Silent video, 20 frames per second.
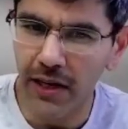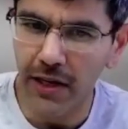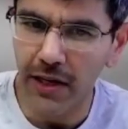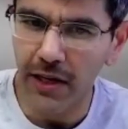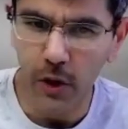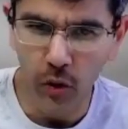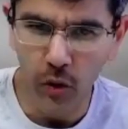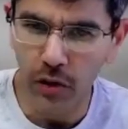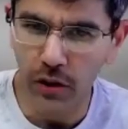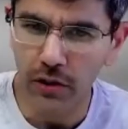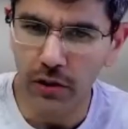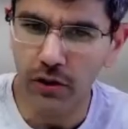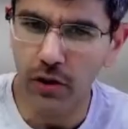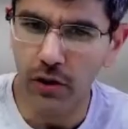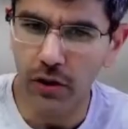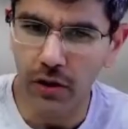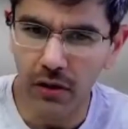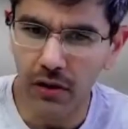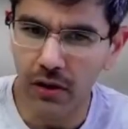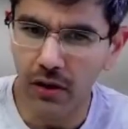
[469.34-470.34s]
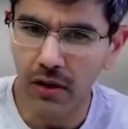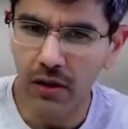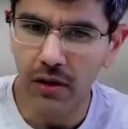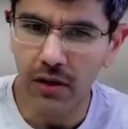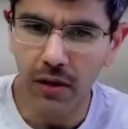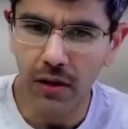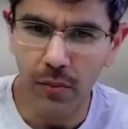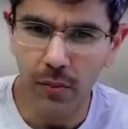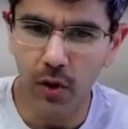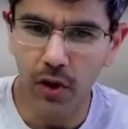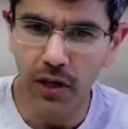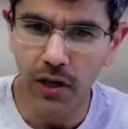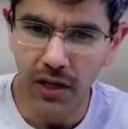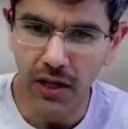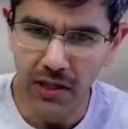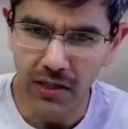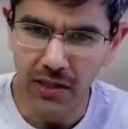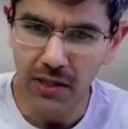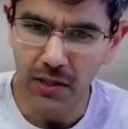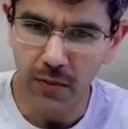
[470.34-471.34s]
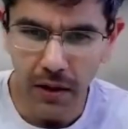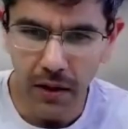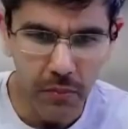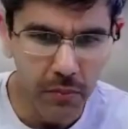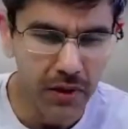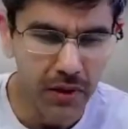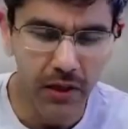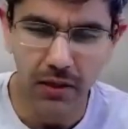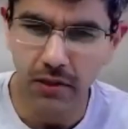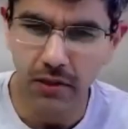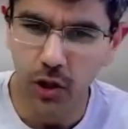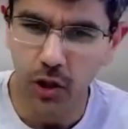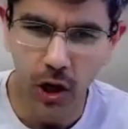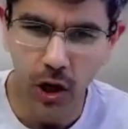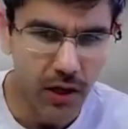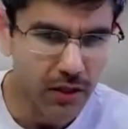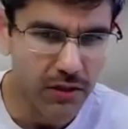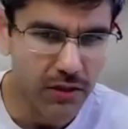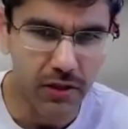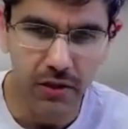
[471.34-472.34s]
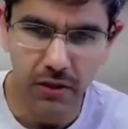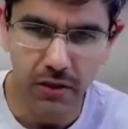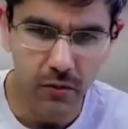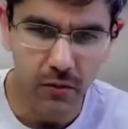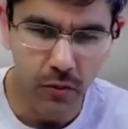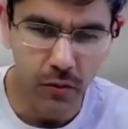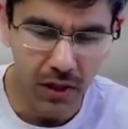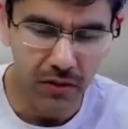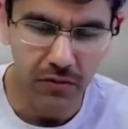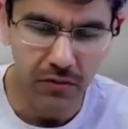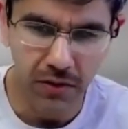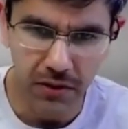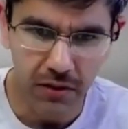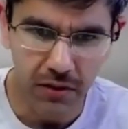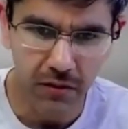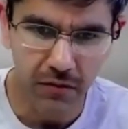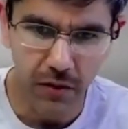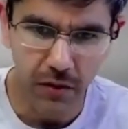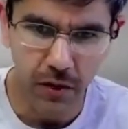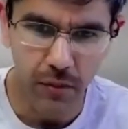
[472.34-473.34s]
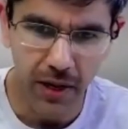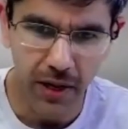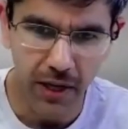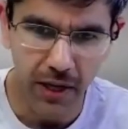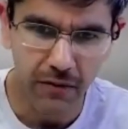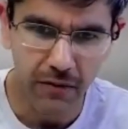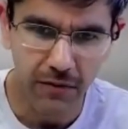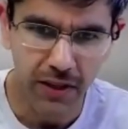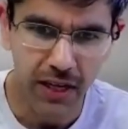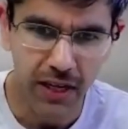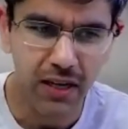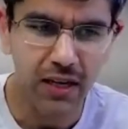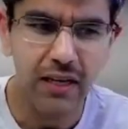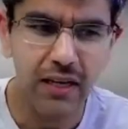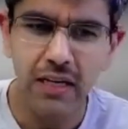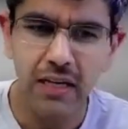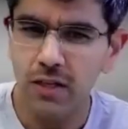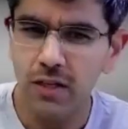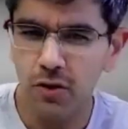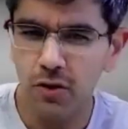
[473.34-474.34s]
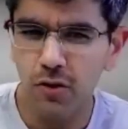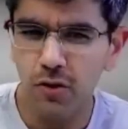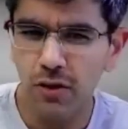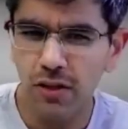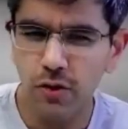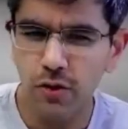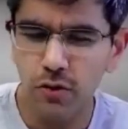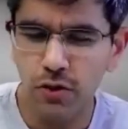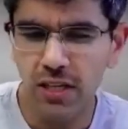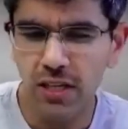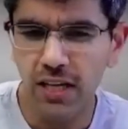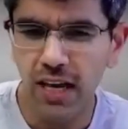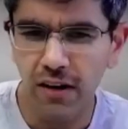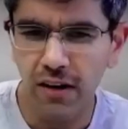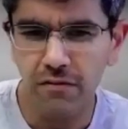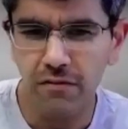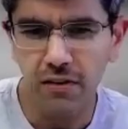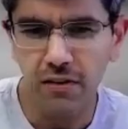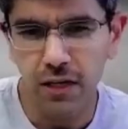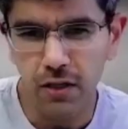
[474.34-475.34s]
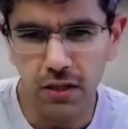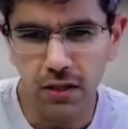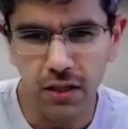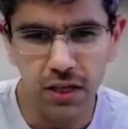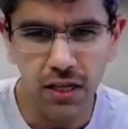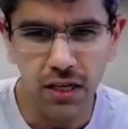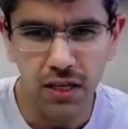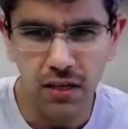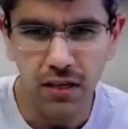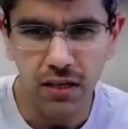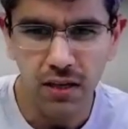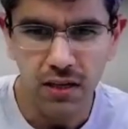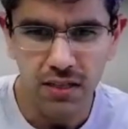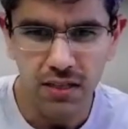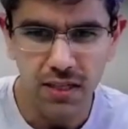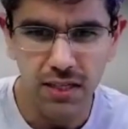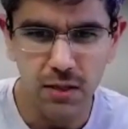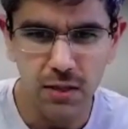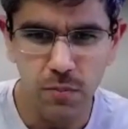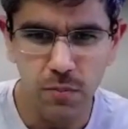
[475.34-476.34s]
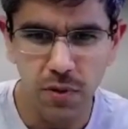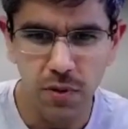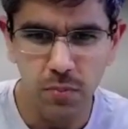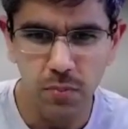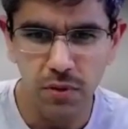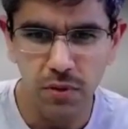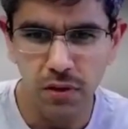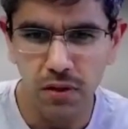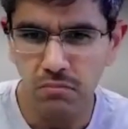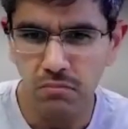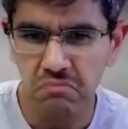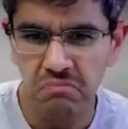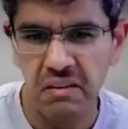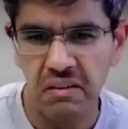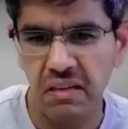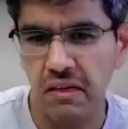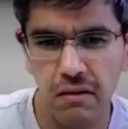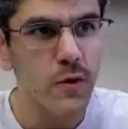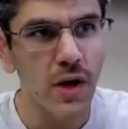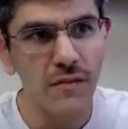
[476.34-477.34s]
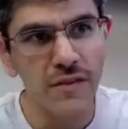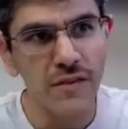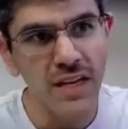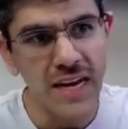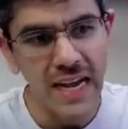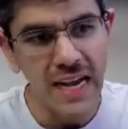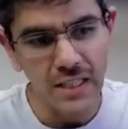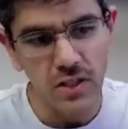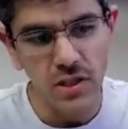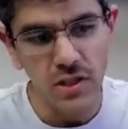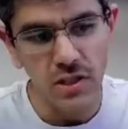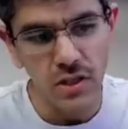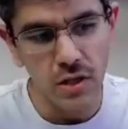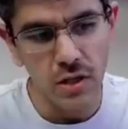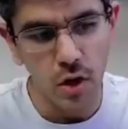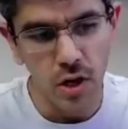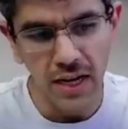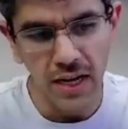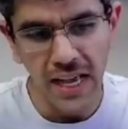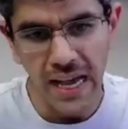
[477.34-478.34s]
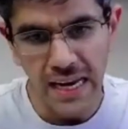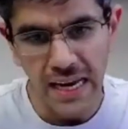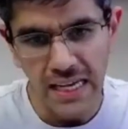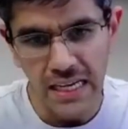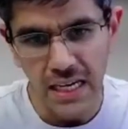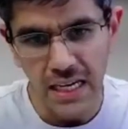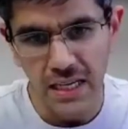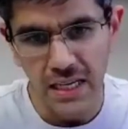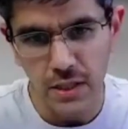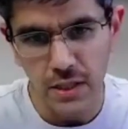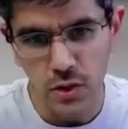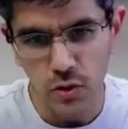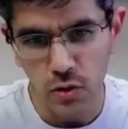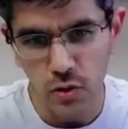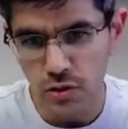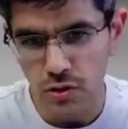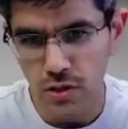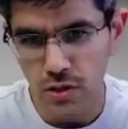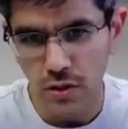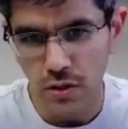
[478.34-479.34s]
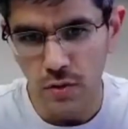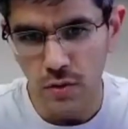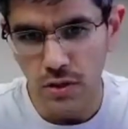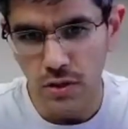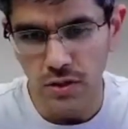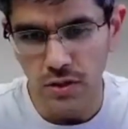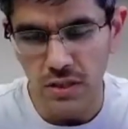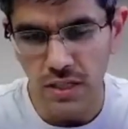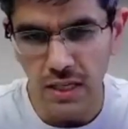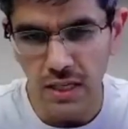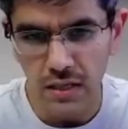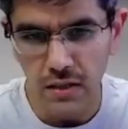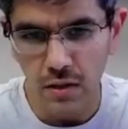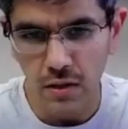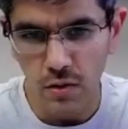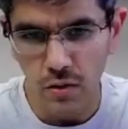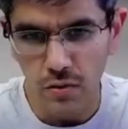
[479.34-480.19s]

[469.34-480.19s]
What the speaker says: like doors or communities, apartments, cottages, whatever is the format of that. So you'll usually have 1 to 3 salespeople. You have the natural organic lead sourcing, which is like,